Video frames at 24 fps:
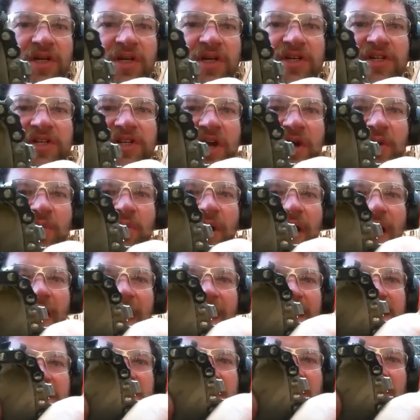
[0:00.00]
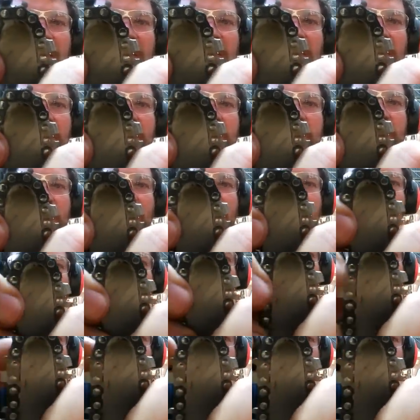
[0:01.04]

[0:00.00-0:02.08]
So as it comes round,